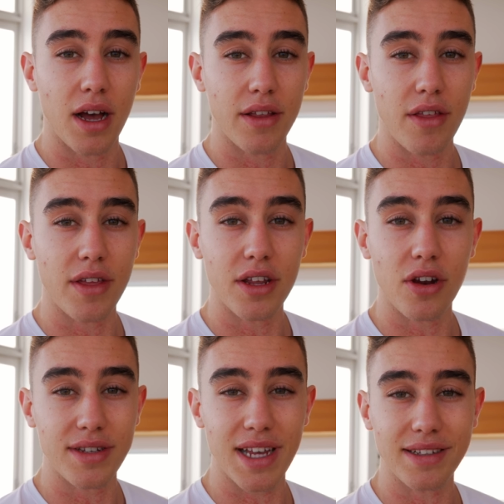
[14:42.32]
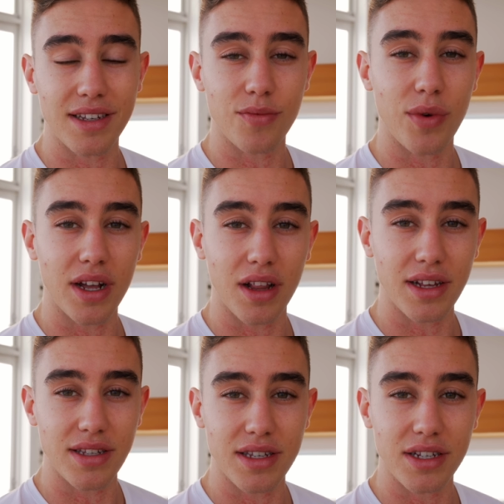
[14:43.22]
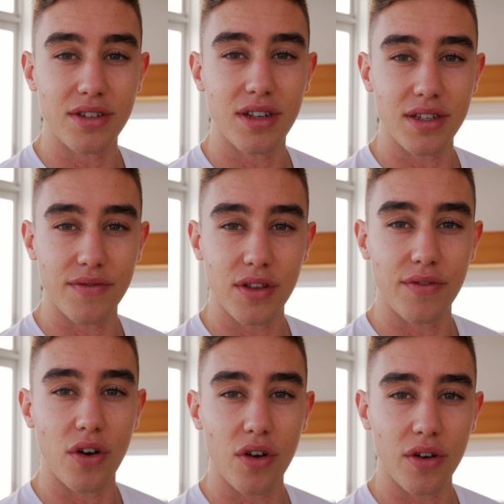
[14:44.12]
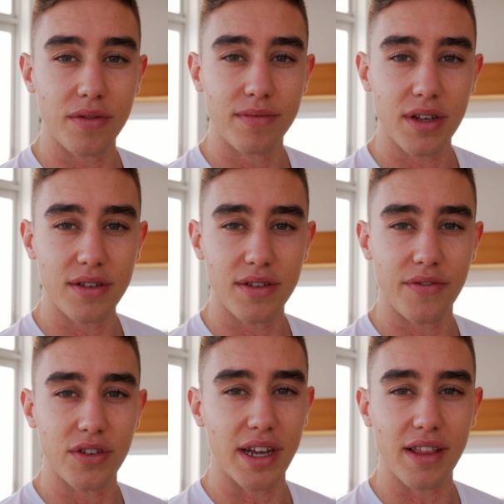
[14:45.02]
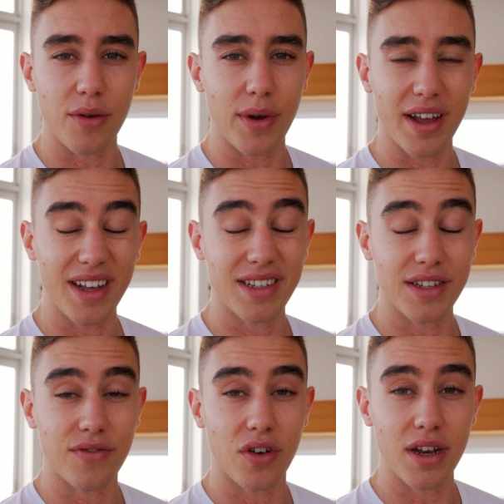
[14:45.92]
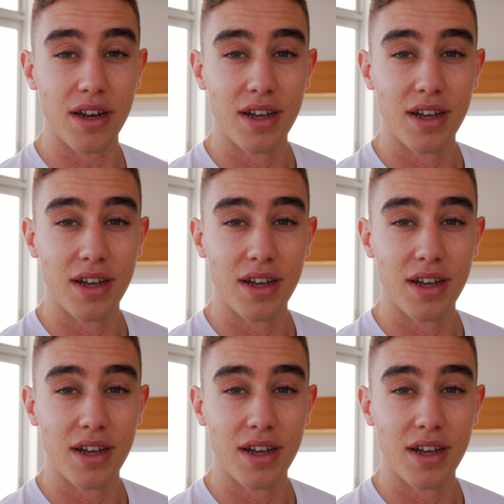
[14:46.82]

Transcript: other than, you know, Zach doesn't wear glasses, he just does it for the photo. If you take that away, I guess that's fine.